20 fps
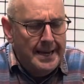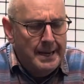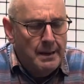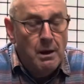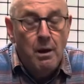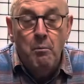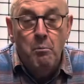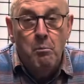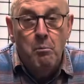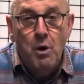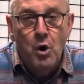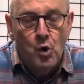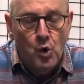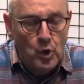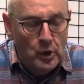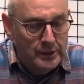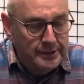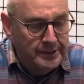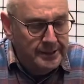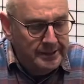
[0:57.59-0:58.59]

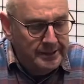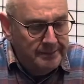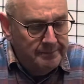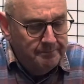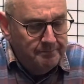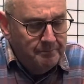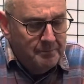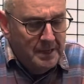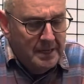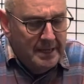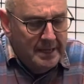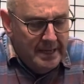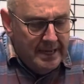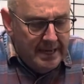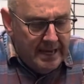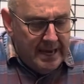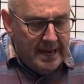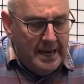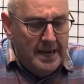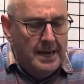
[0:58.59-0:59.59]
mold.
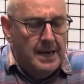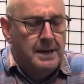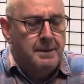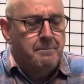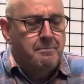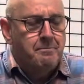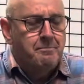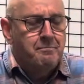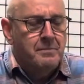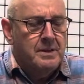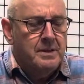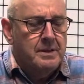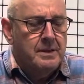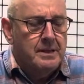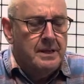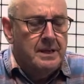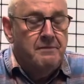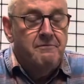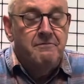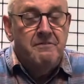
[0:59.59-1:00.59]

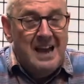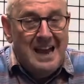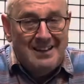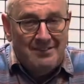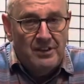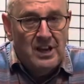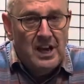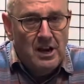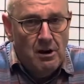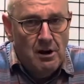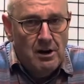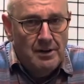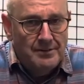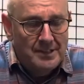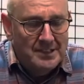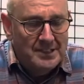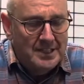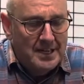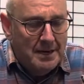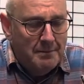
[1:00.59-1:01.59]
In fact, they are the
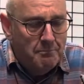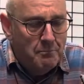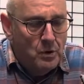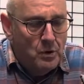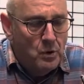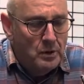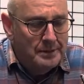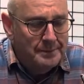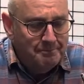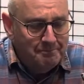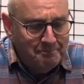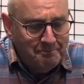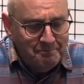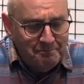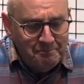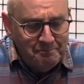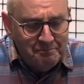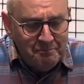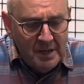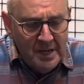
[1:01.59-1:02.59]
same mold.
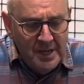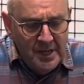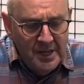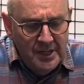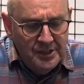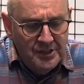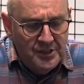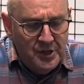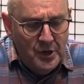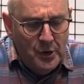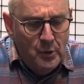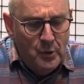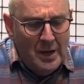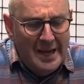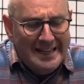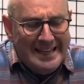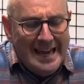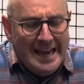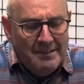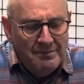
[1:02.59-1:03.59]
So
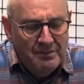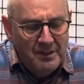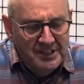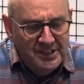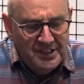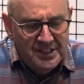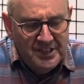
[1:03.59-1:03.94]
again, this is a